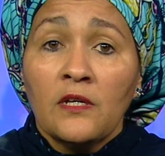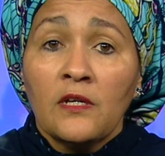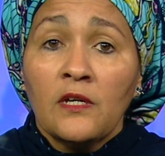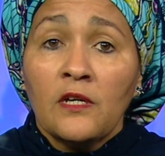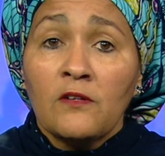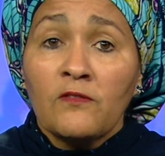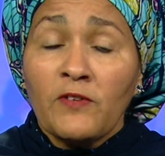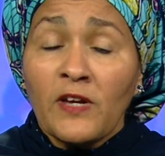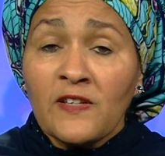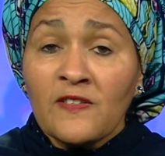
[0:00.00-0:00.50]

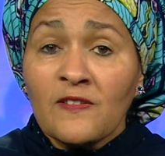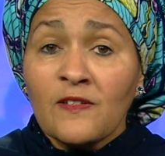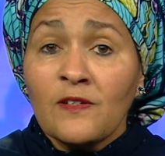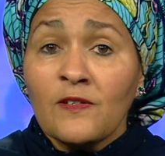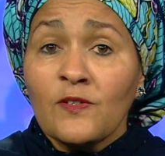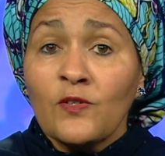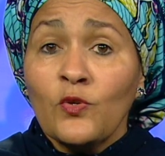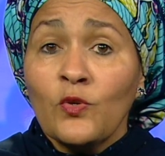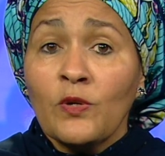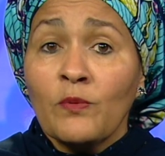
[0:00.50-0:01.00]

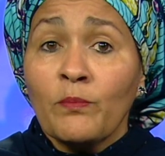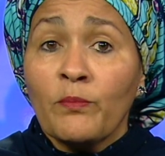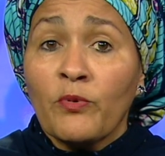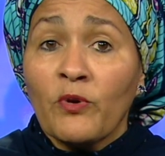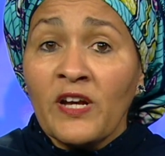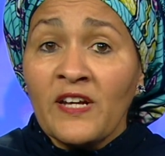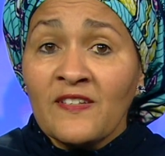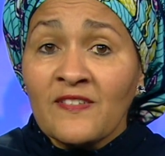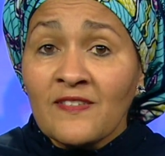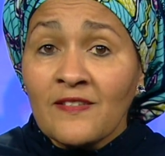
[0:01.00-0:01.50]
Investors who
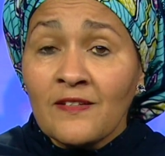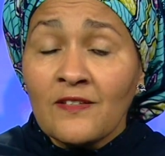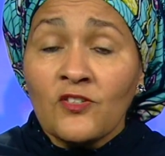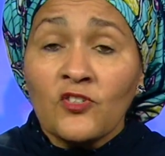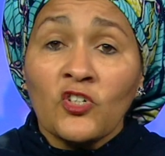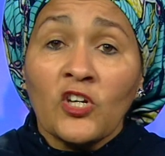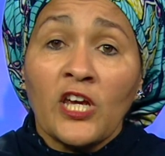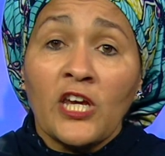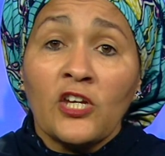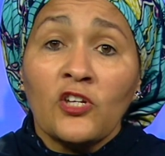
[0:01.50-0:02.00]
embrace this
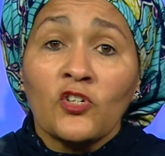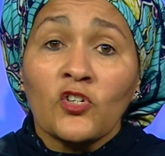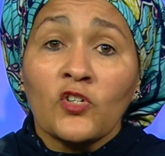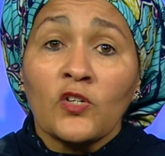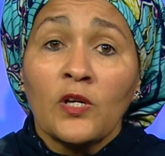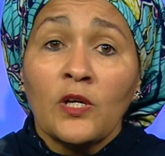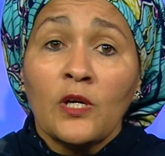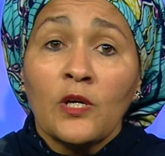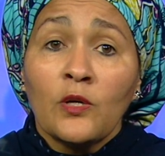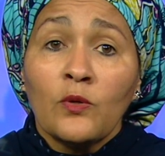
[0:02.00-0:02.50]
change
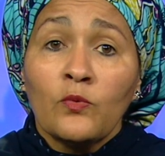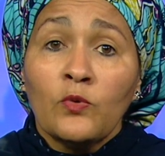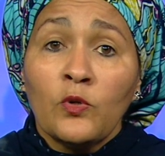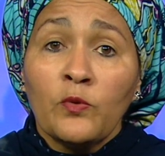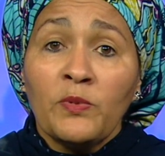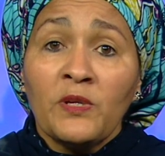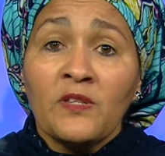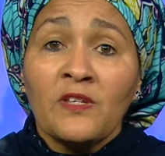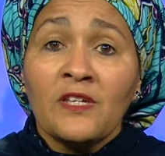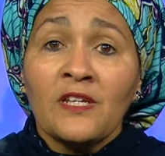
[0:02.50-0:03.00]
will
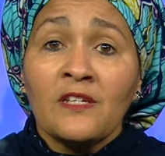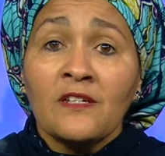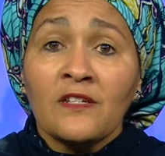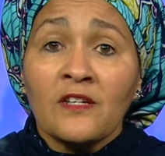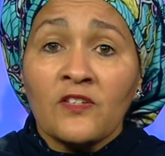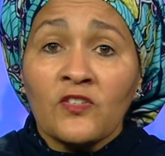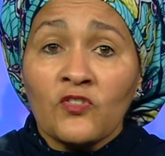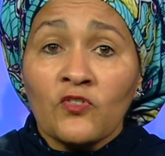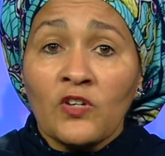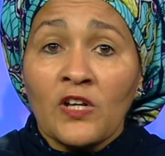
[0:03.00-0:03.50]
be the
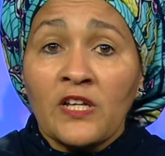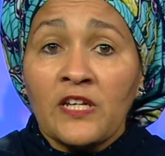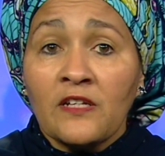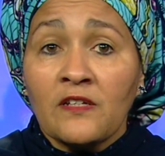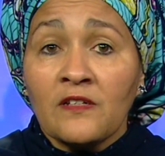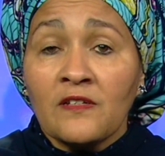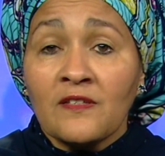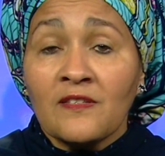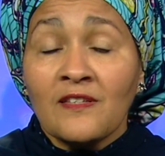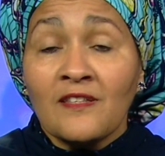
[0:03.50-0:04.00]
industry
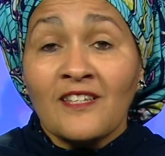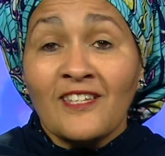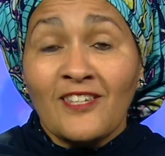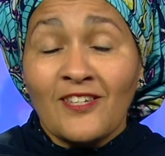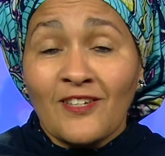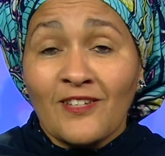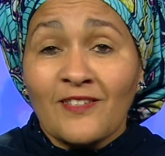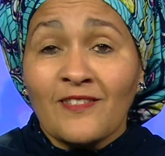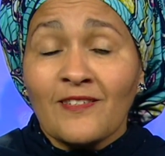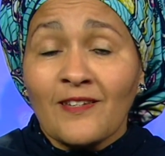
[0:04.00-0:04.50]
leaders in the
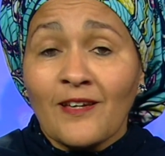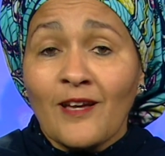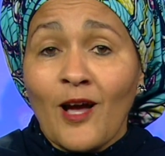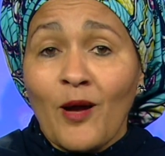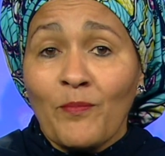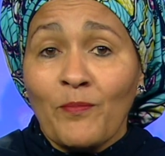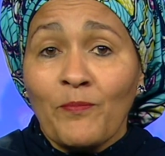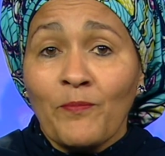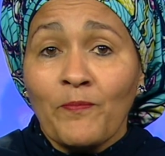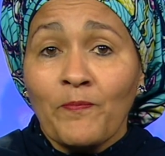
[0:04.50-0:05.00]
years to
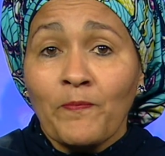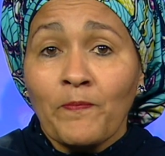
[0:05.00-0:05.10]
come.